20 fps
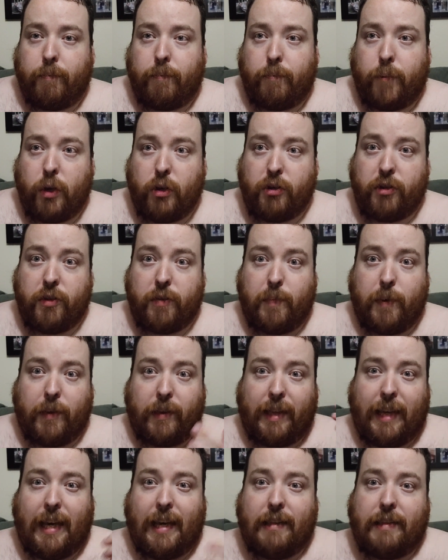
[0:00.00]
potions
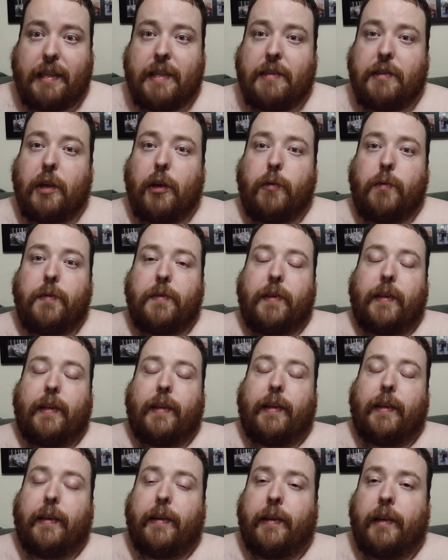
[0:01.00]
book that has his notes in
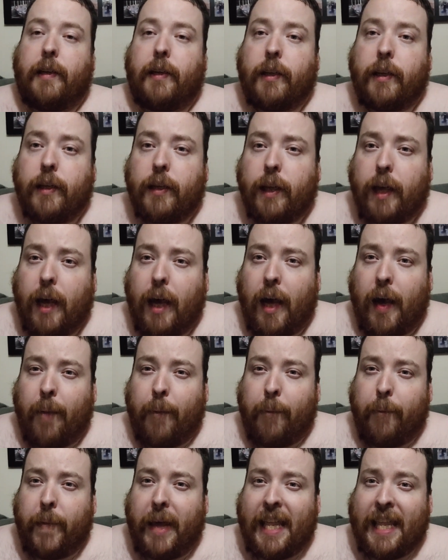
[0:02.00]
it.
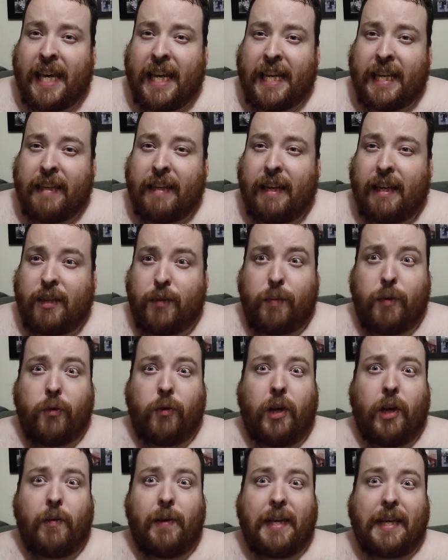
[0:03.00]
And then, as we all
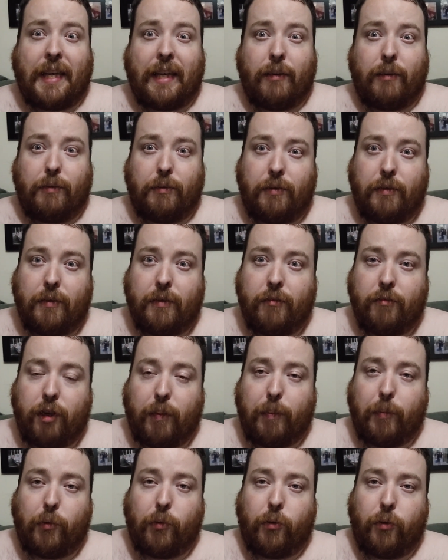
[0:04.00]
know, he kills
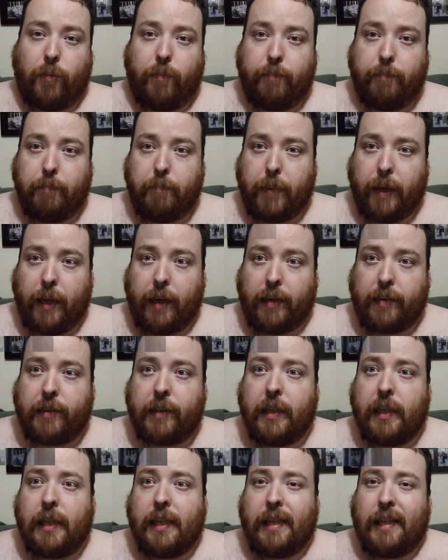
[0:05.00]
Dumbledore. But
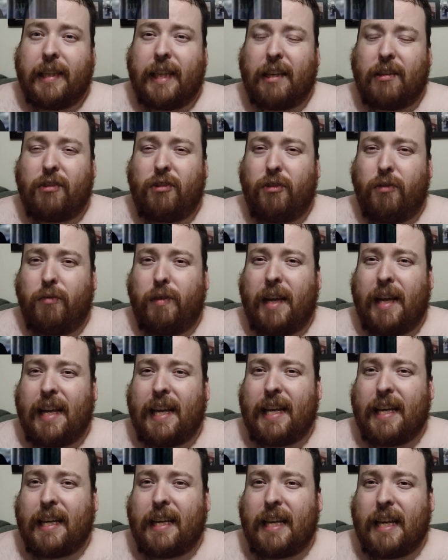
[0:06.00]
that's not
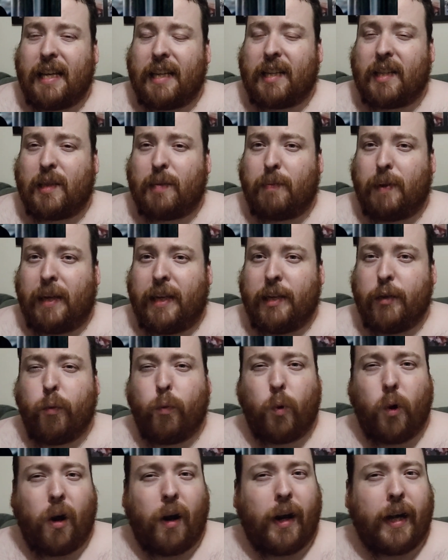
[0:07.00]
really explained
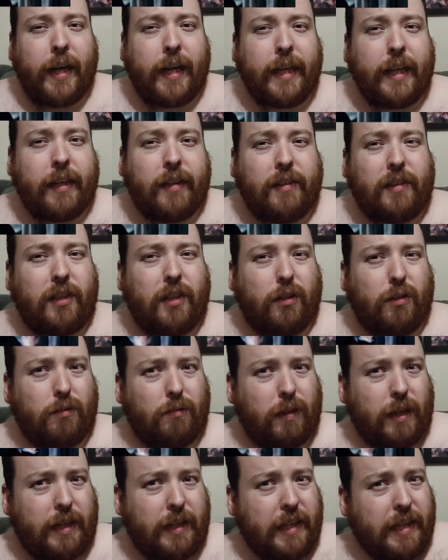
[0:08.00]
why
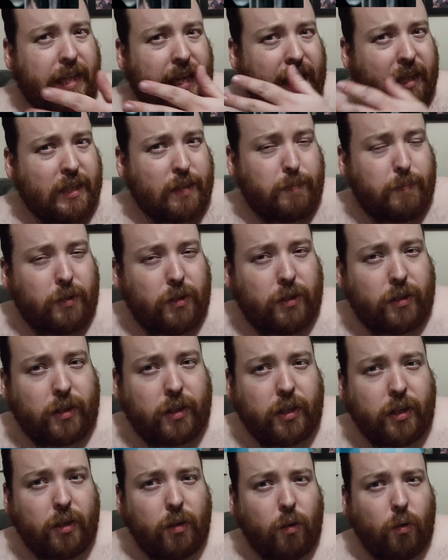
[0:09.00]
until, like, the next
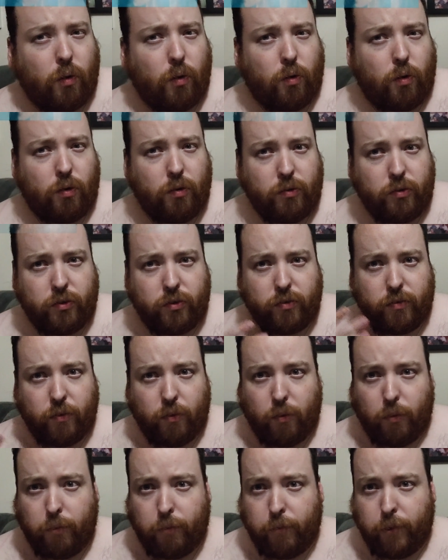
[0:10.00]
book or
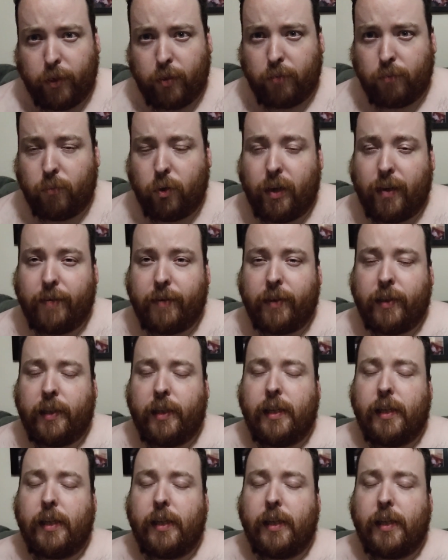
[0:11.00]
film, whatever.